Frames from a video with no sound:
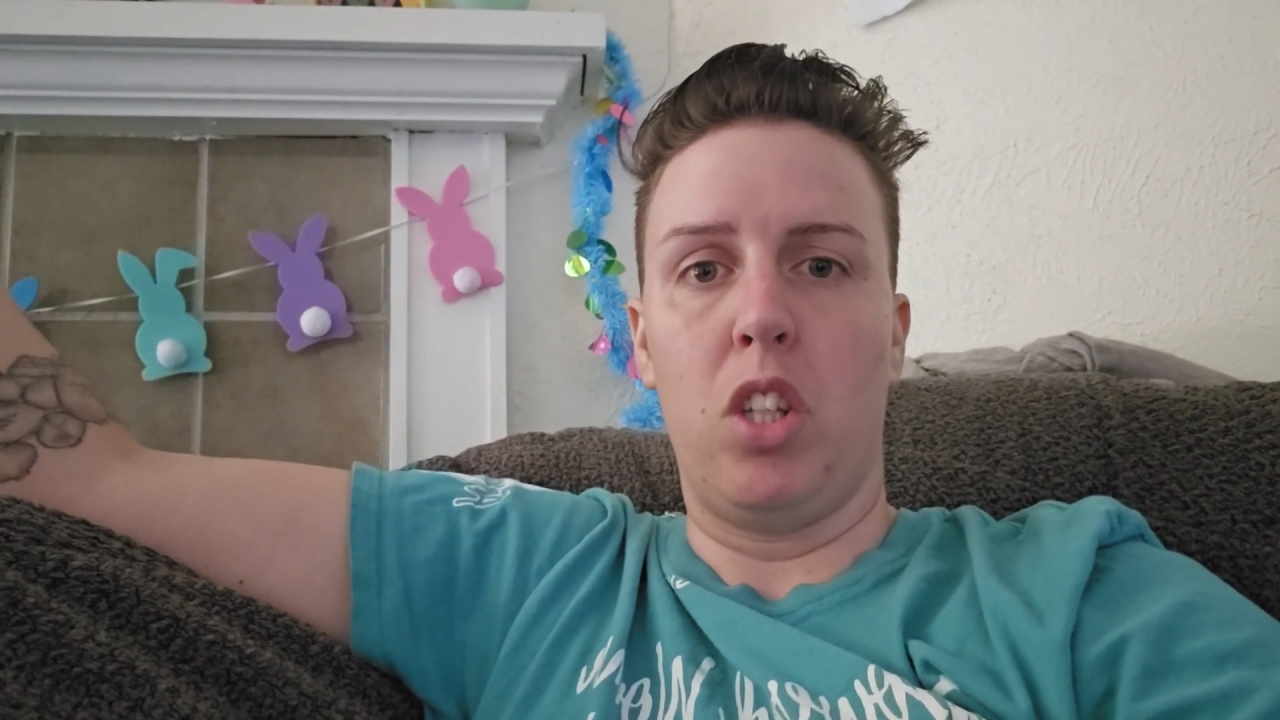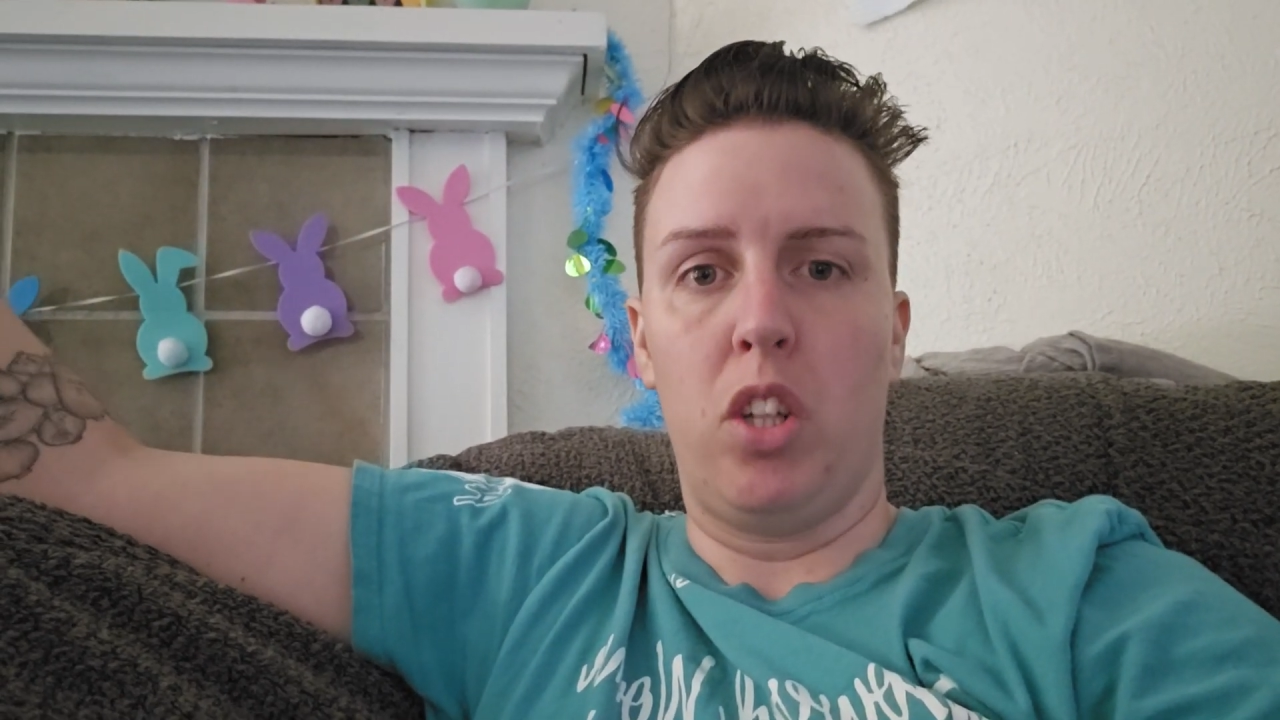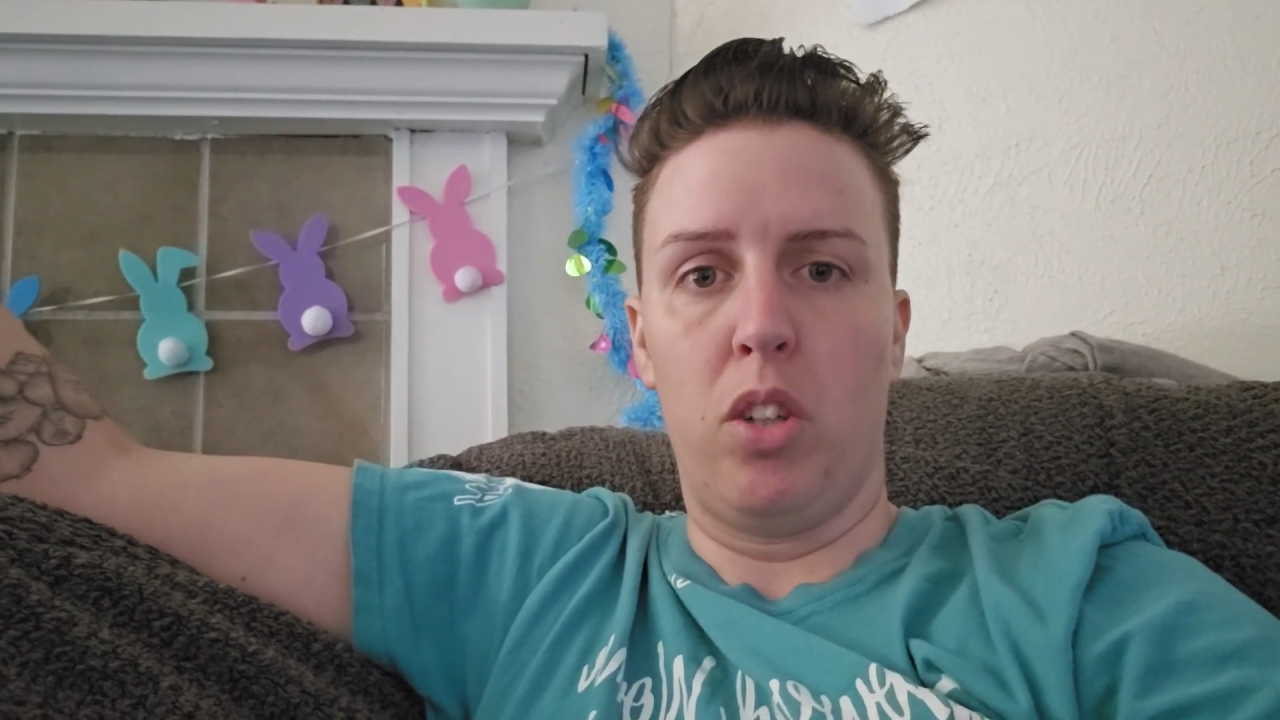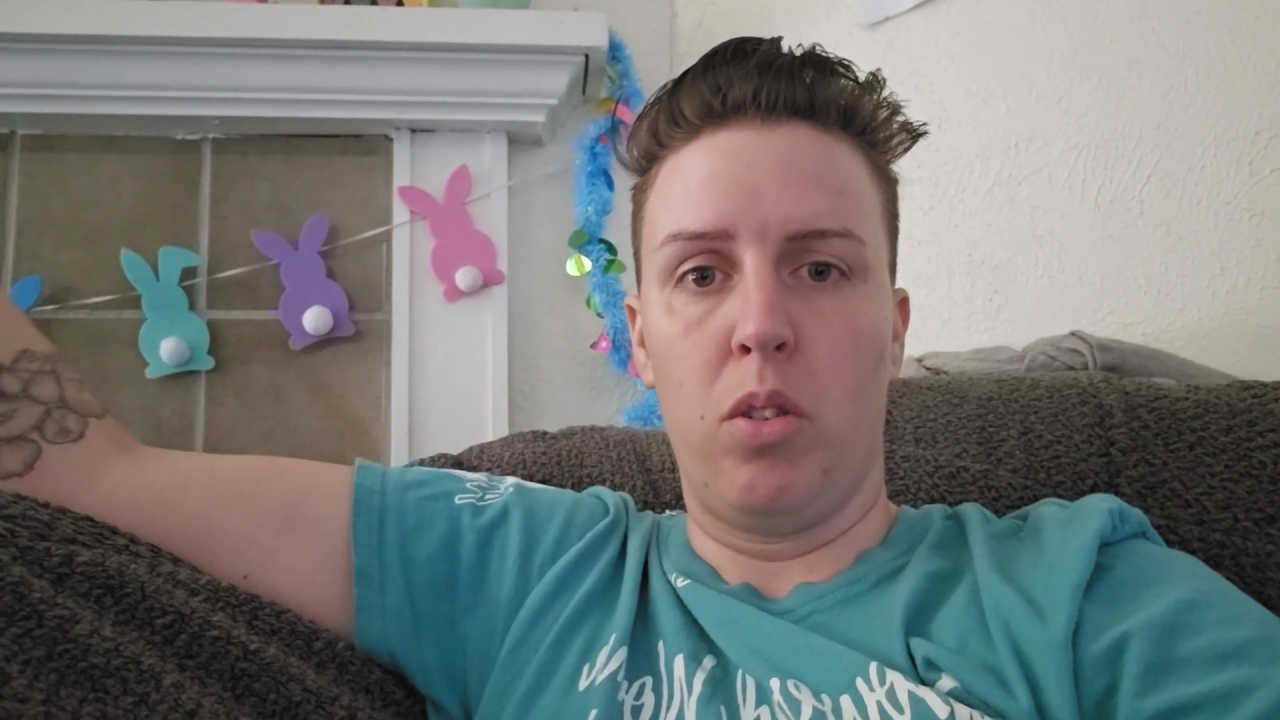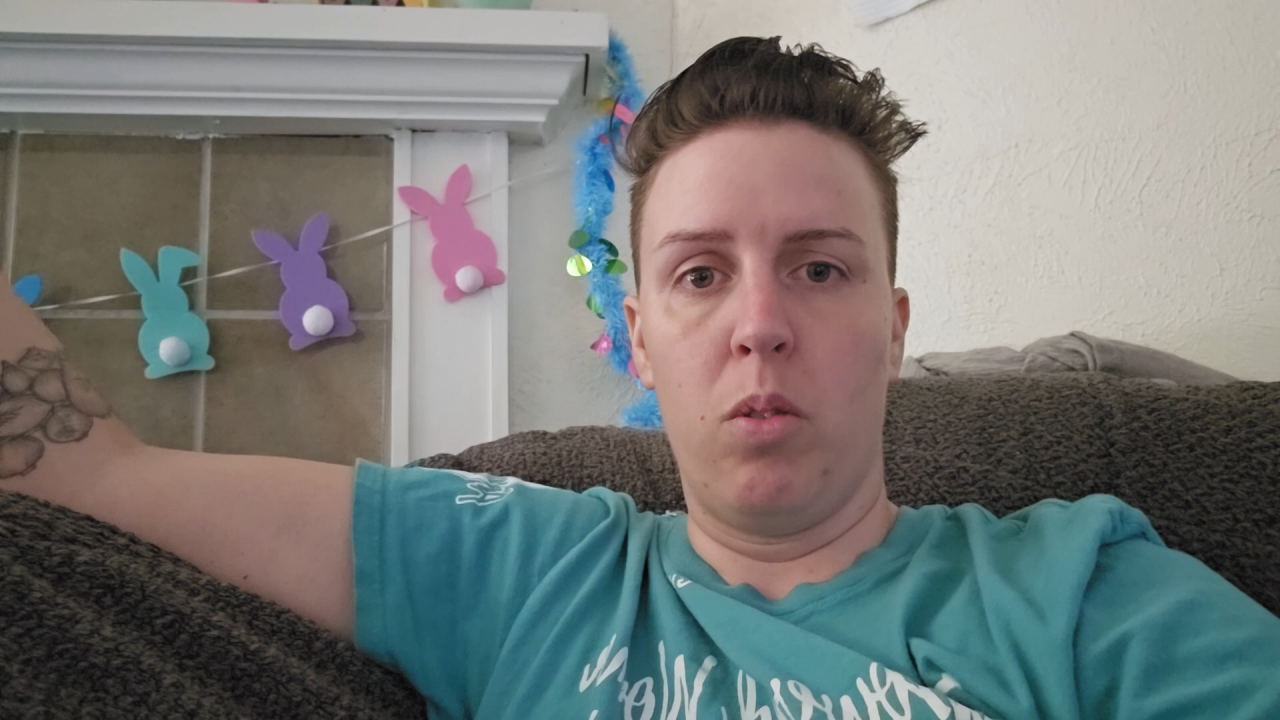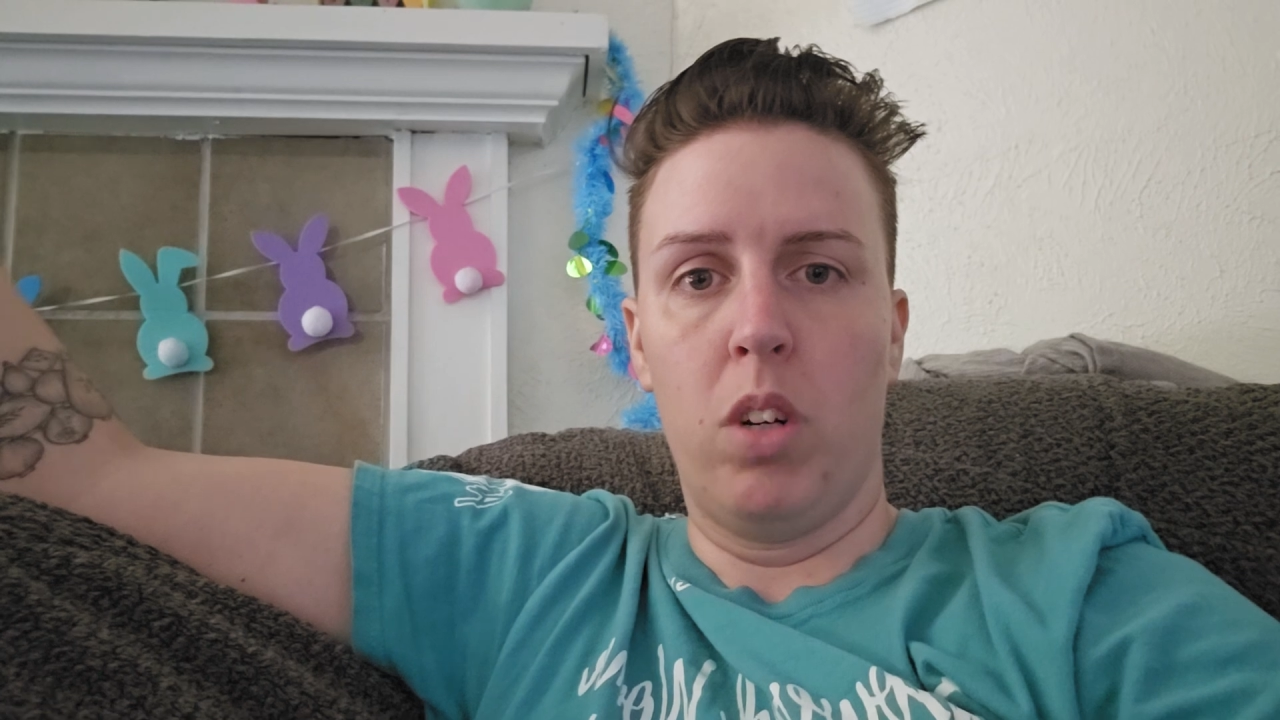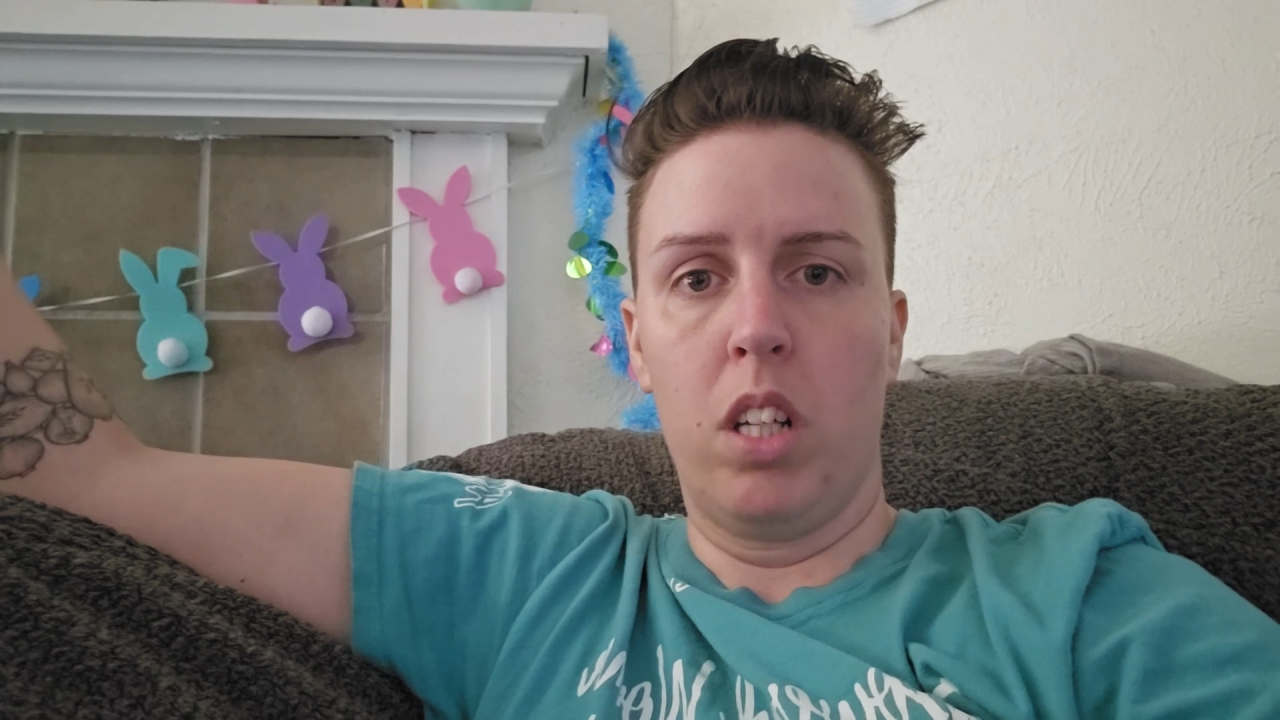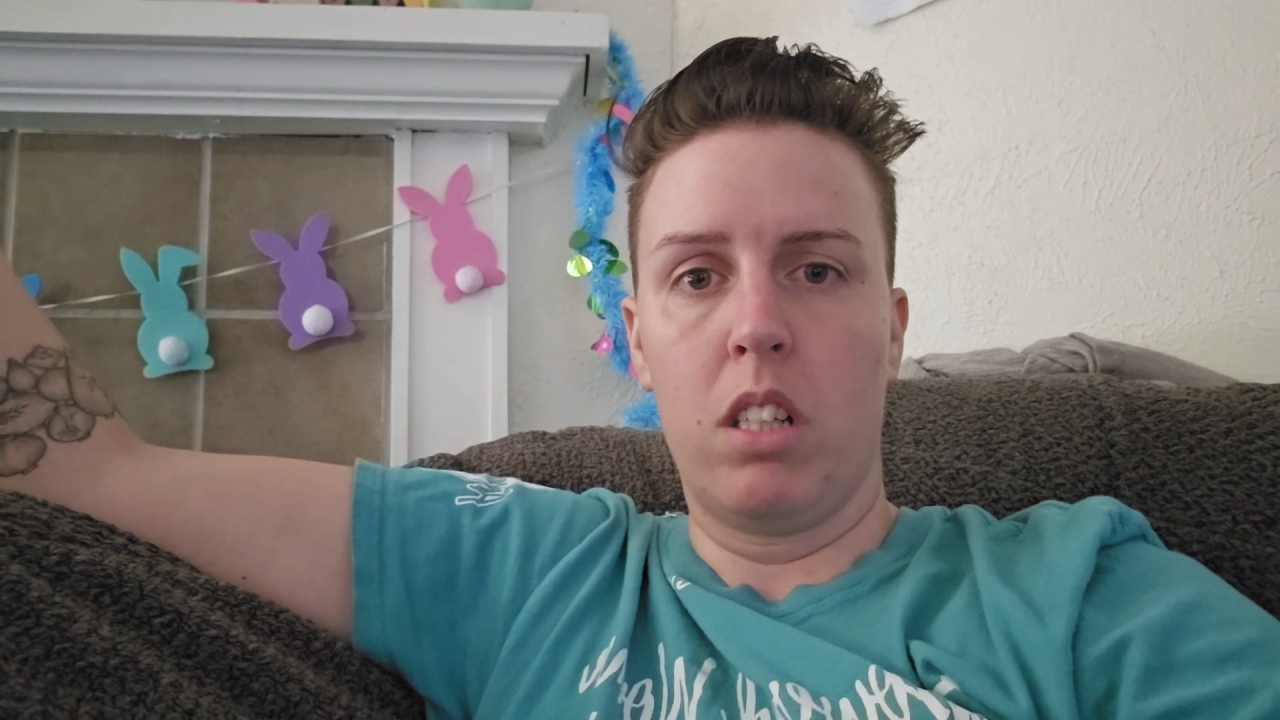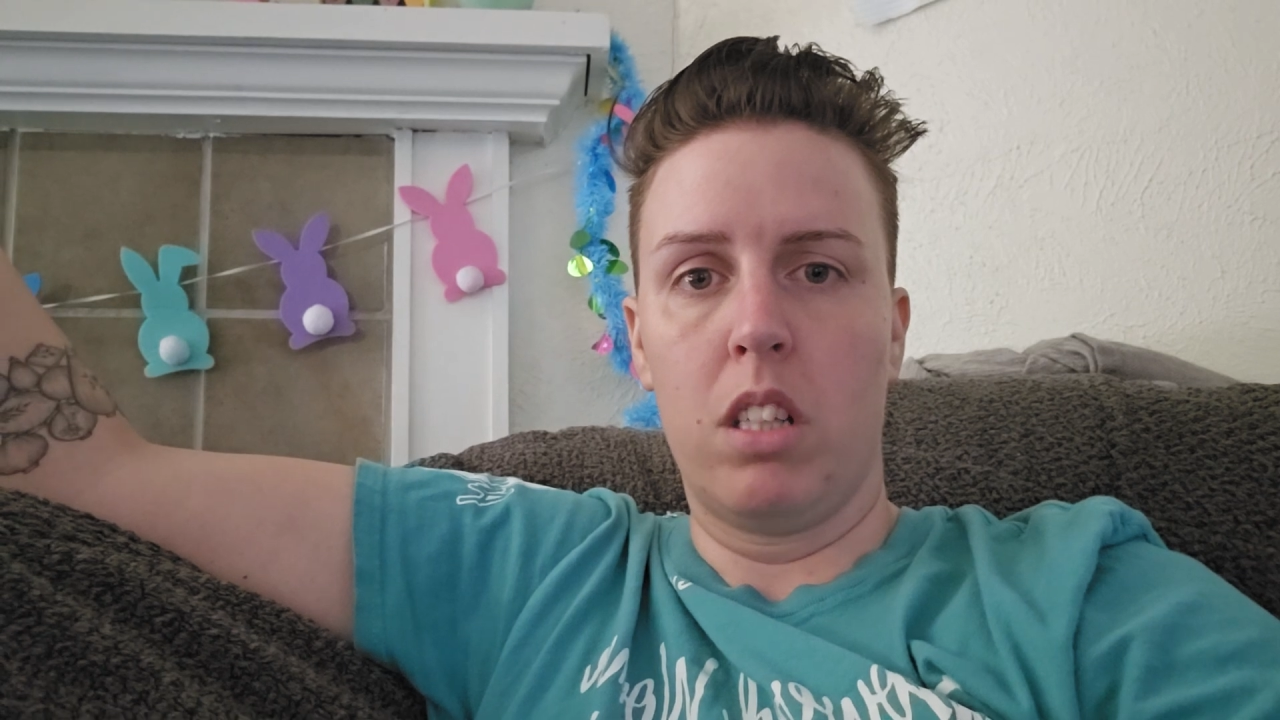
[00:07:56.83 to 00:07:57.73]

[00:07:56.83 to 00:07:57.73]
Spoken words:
new,